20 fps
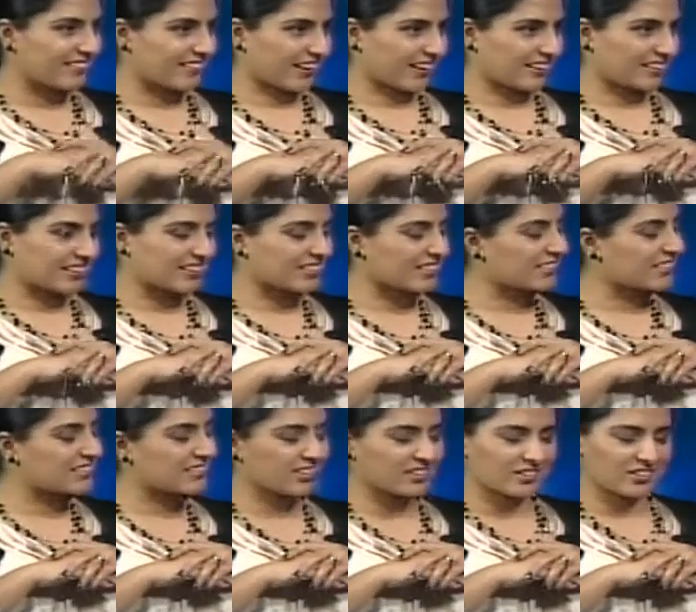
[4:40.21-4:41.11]
that, because
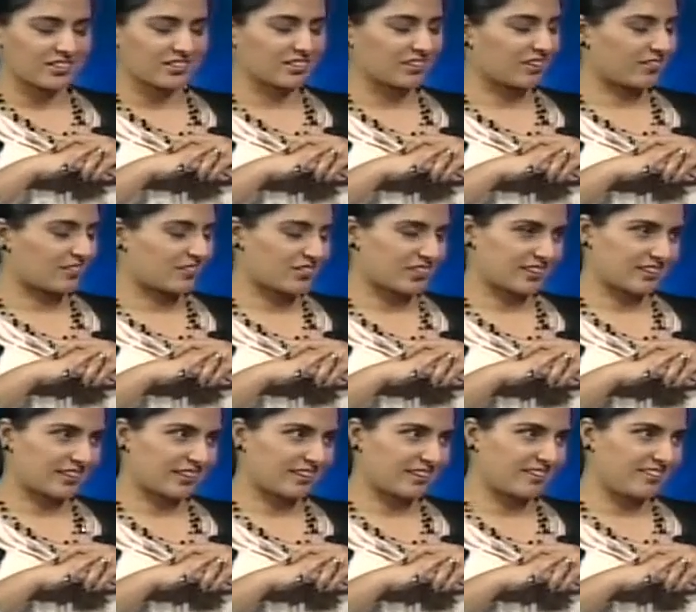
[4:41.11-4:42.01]
it's such an encouraging
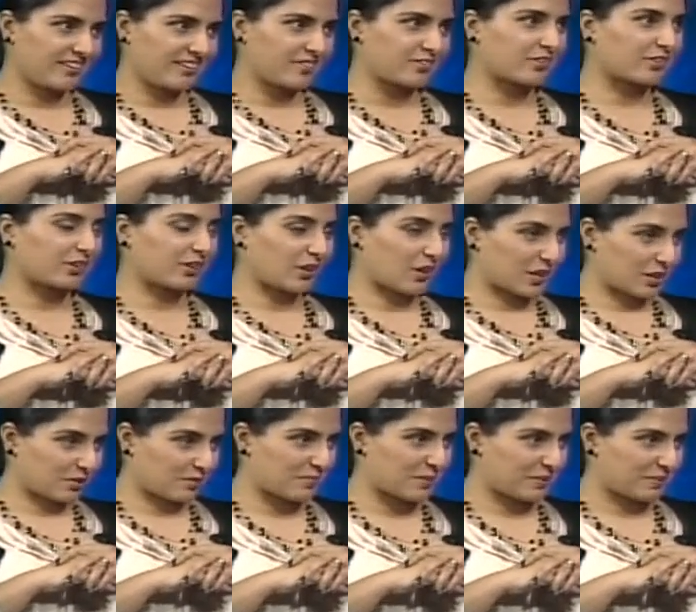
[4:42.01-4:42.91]
thing for a
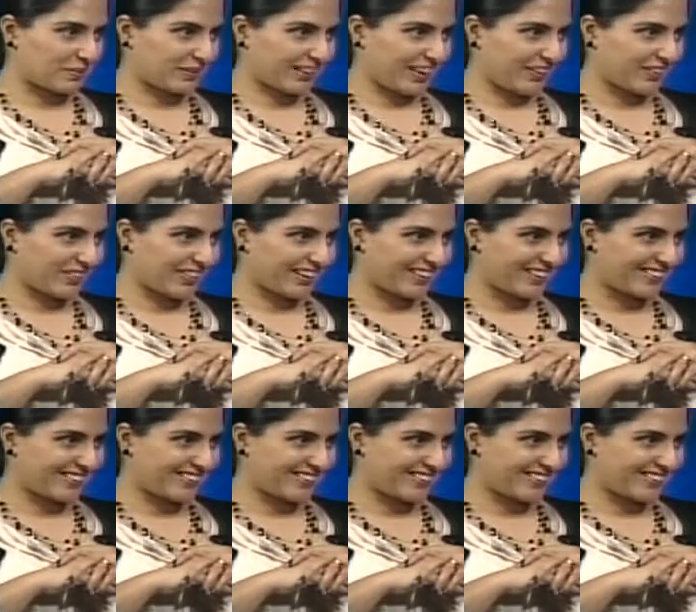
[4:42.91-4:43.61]
lot of people out there.